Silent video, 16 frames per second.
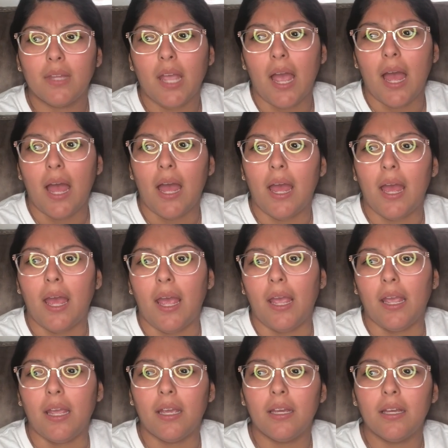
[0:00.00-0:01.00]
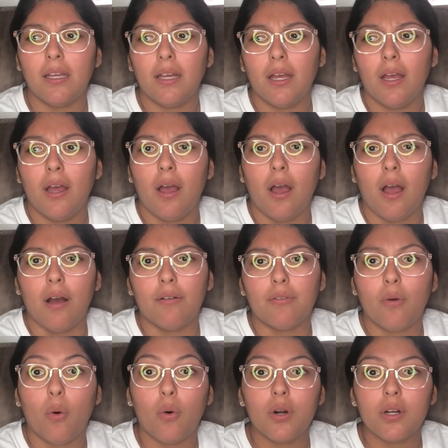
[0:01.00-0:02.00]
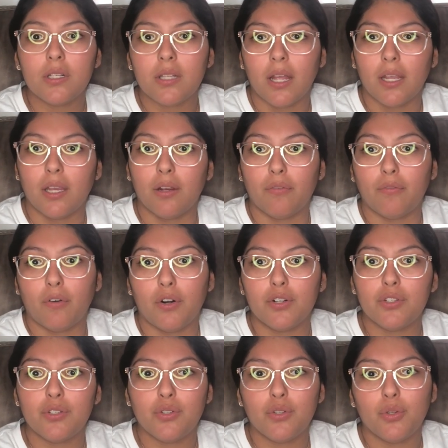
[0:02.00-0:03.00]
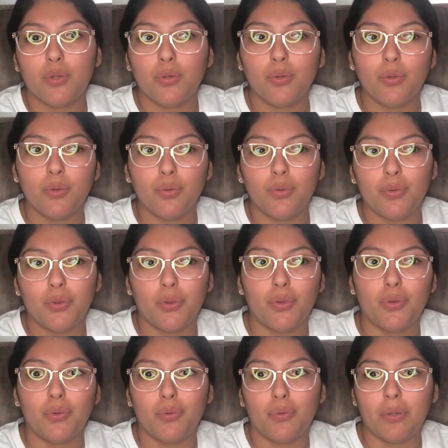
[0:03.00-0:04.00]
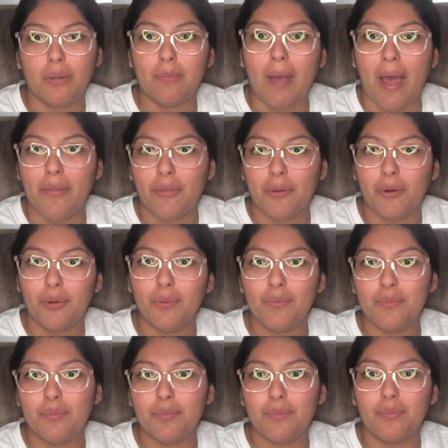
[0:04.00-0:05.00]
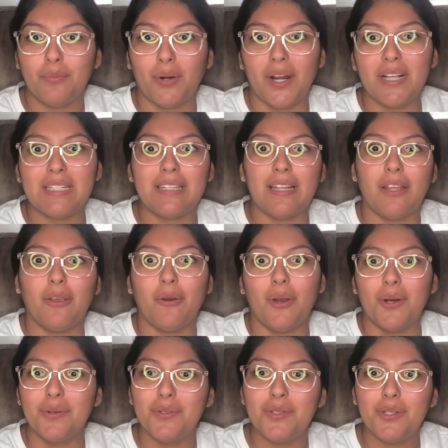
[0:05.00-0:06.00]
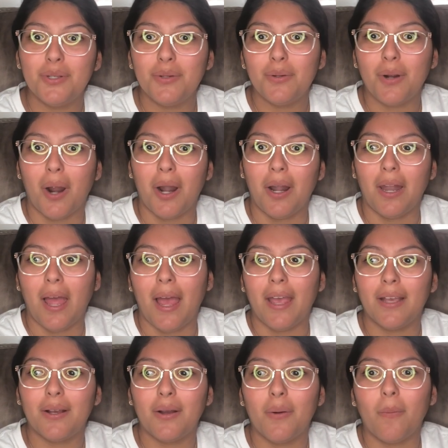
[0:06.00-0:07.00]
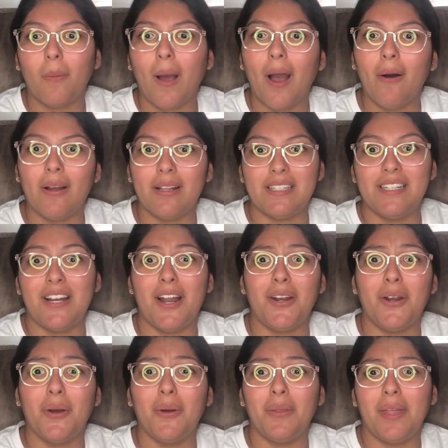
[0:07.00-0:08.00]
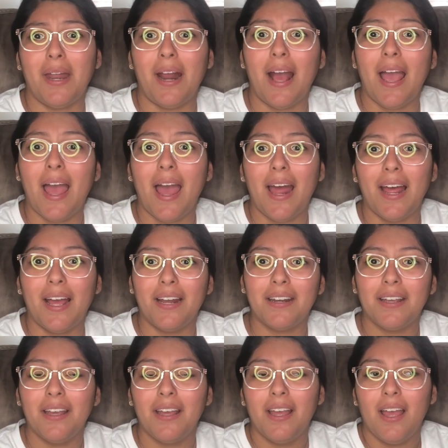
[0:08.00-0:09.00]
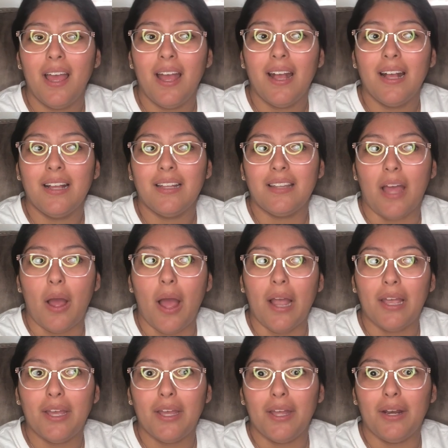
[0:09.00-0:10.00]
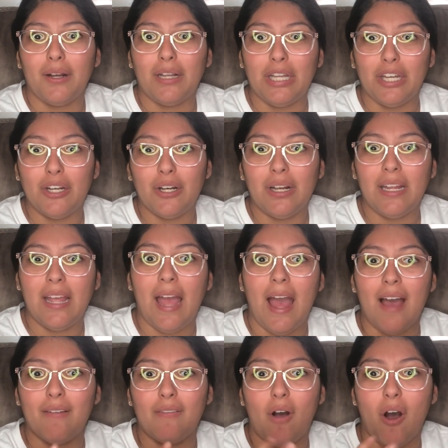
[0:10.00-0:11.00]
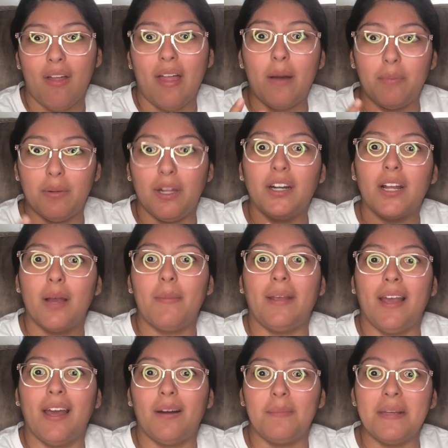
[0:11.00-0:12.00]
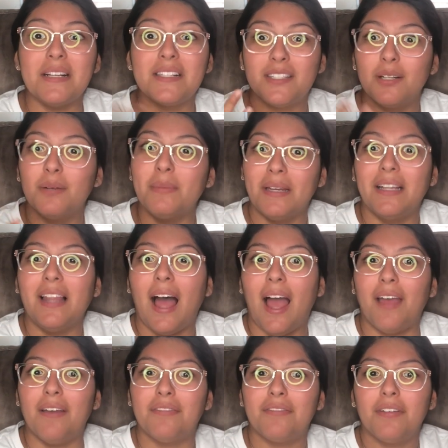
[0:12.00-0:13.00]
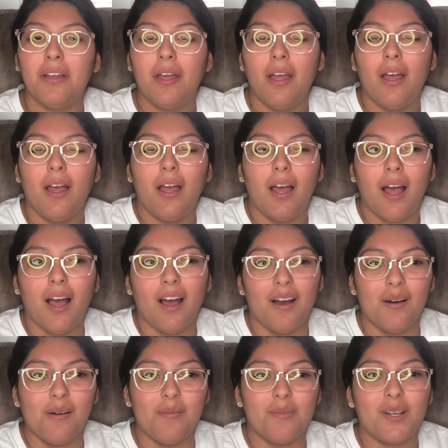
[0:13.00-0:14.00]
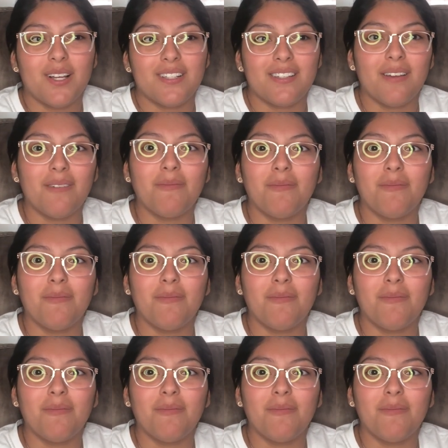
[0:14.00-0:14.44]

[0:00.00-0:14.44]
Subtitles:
I, of course, like, your first 2-3 bathroom breaks that you go to are like, wow, I did not know that I could literally have all that blood coming out of me and still be alive. Because it